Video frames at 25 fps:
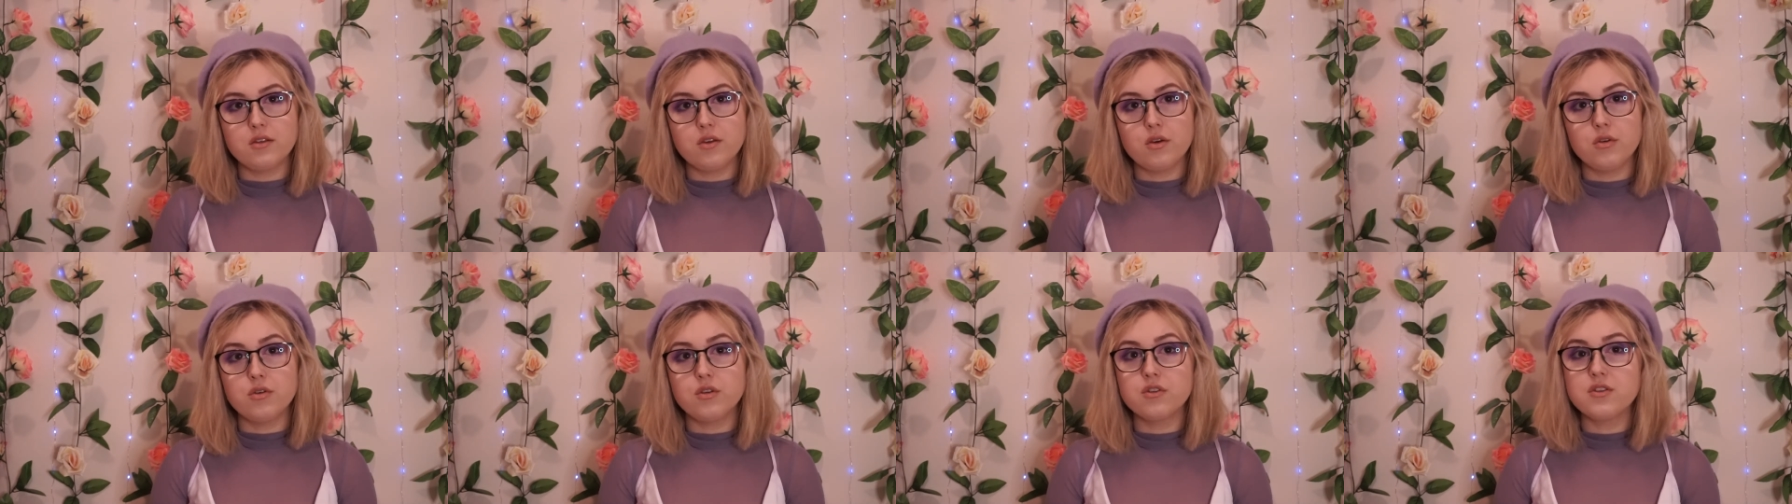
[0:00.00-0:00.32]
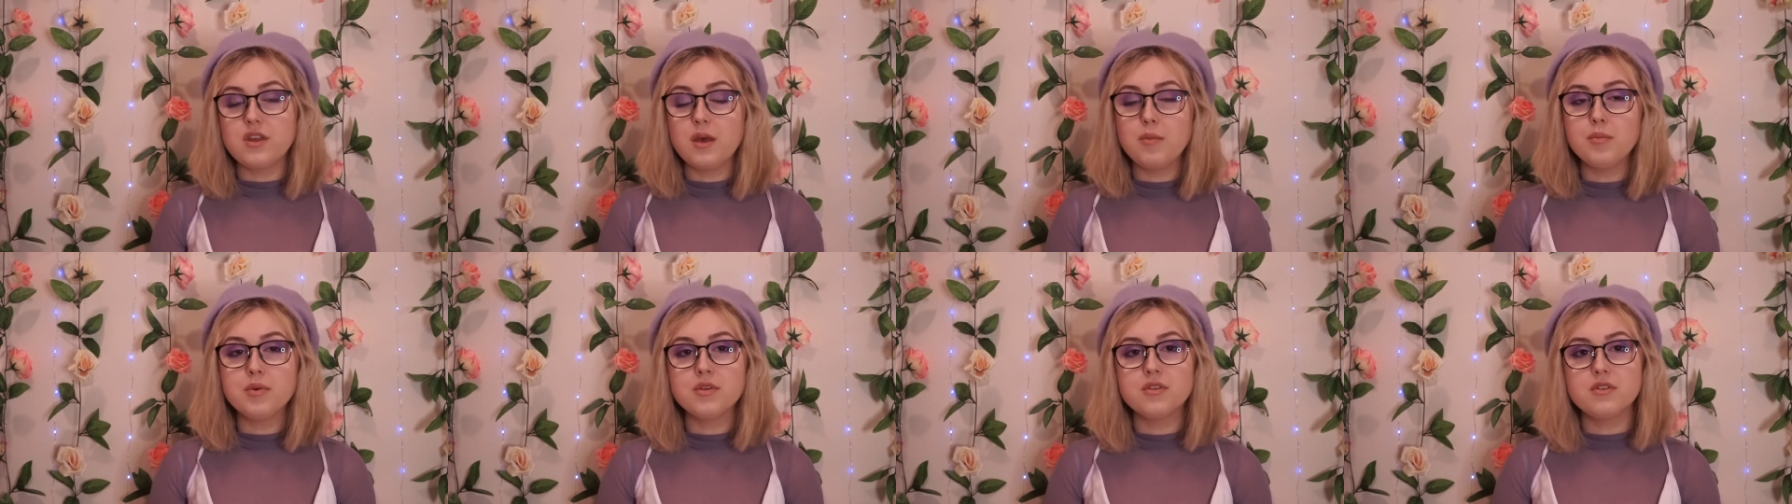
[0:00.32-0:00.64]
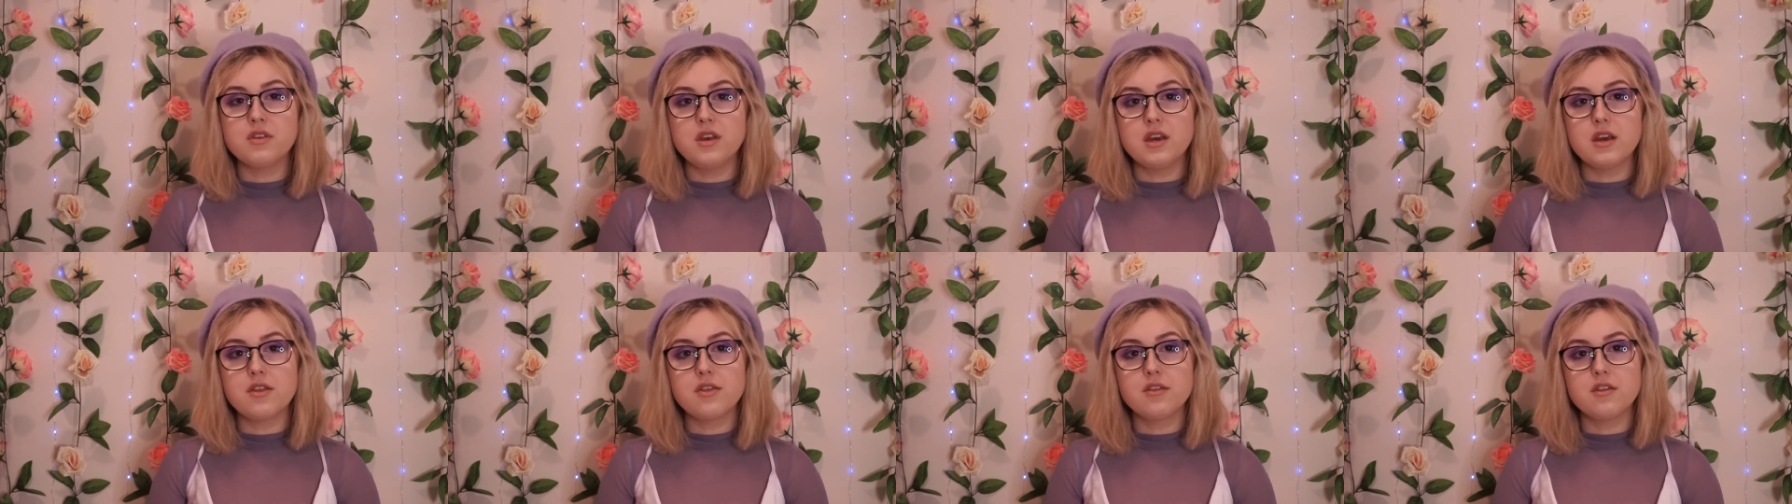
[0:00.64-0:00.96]
on December
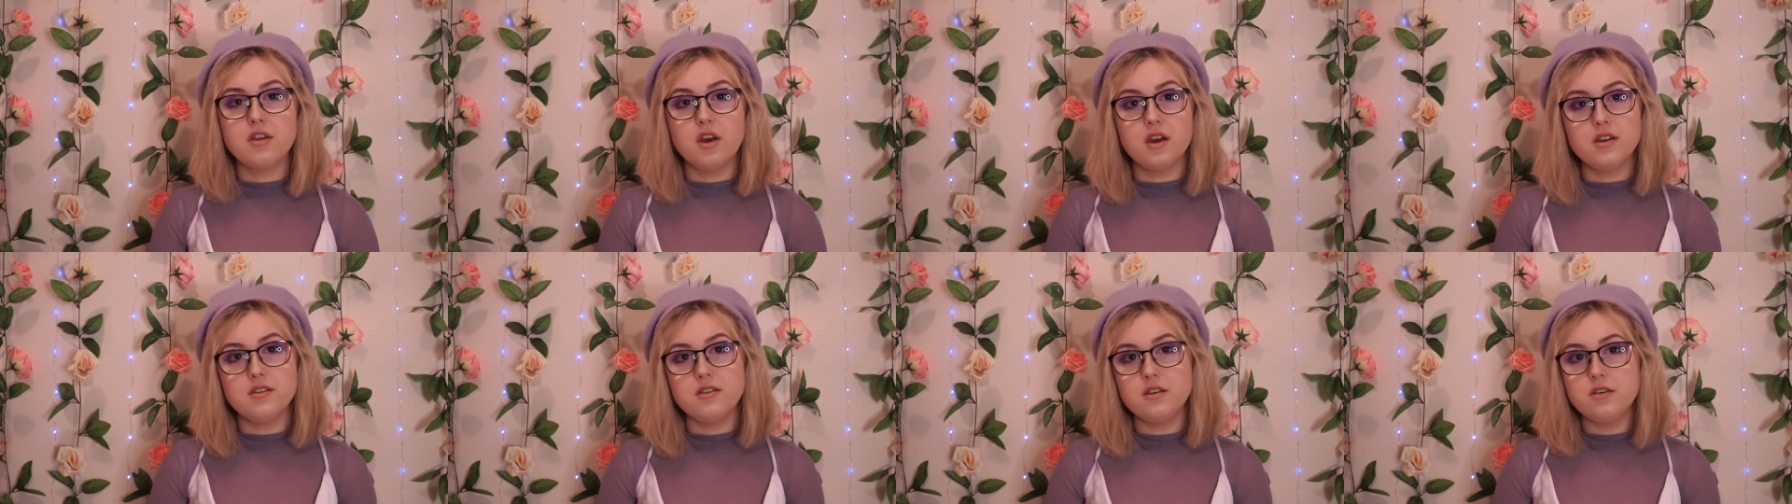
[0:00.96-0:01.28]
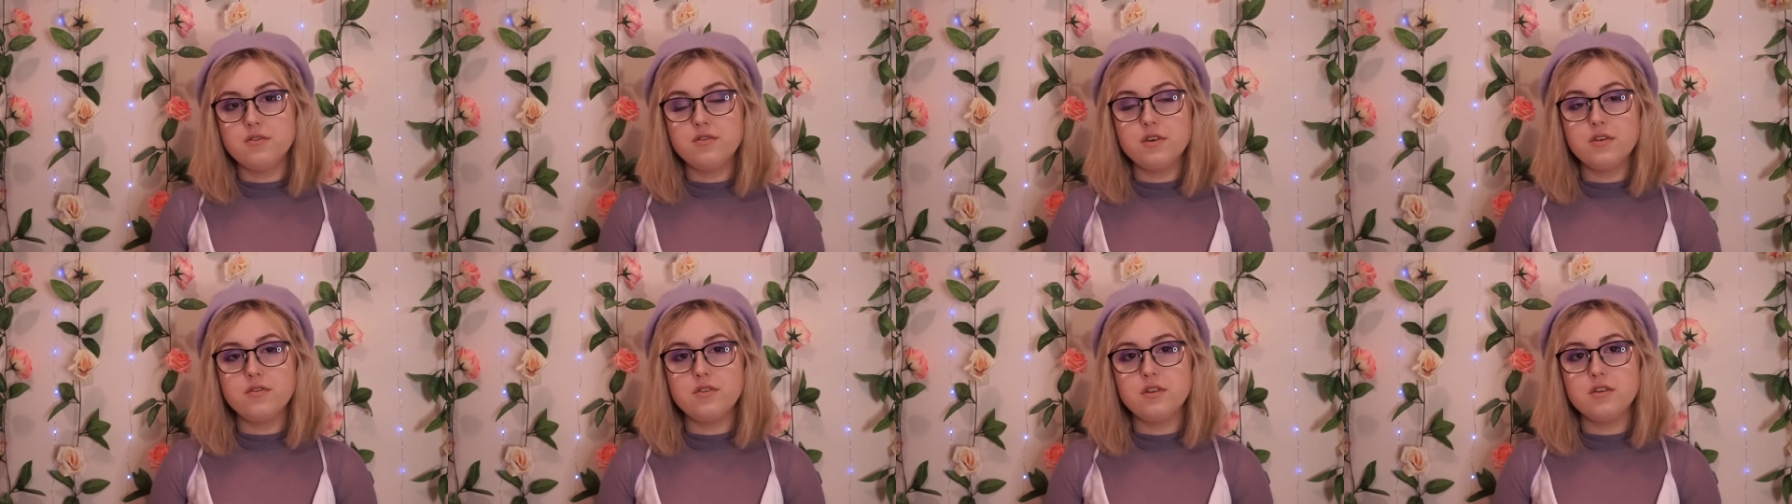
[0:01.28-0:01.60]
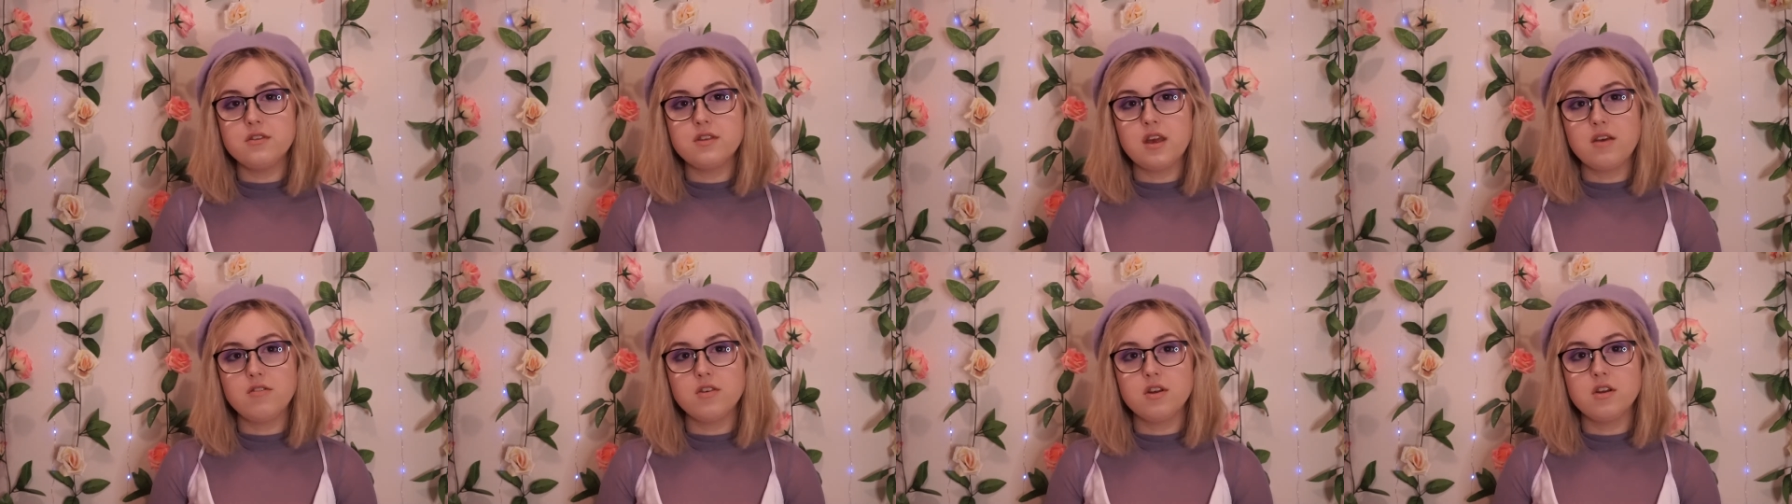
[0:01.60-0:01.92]
6th,
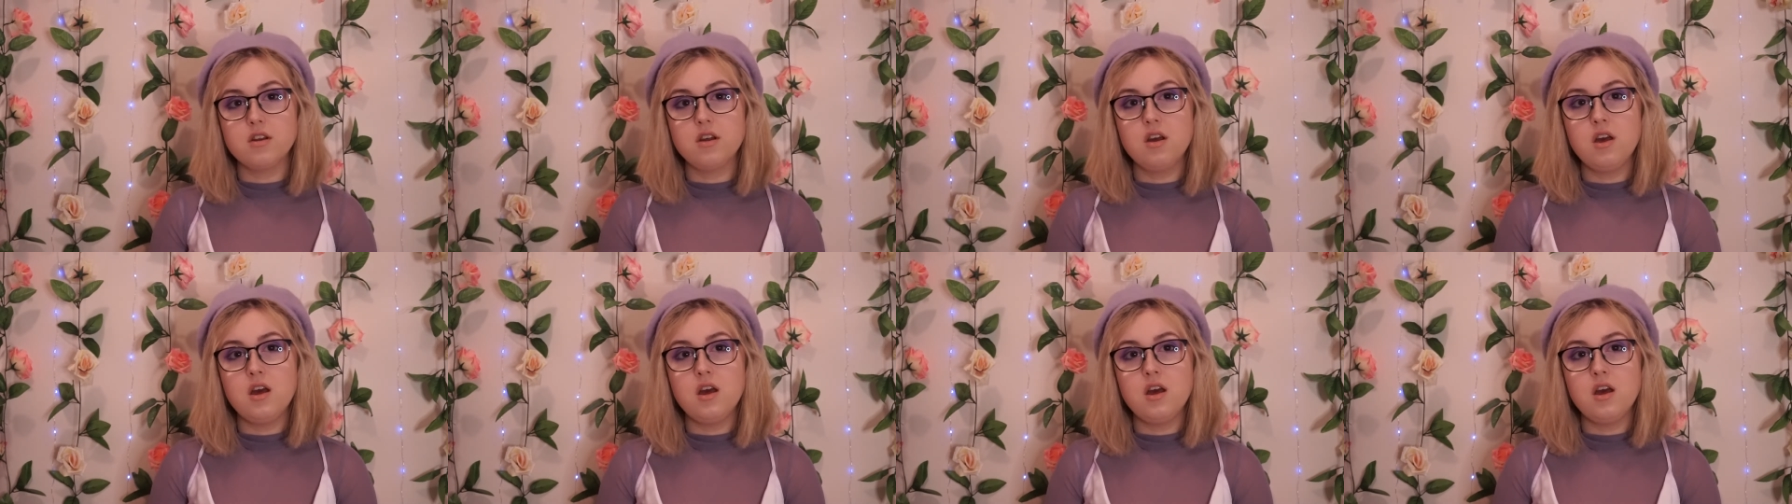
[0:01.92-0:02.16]
1957,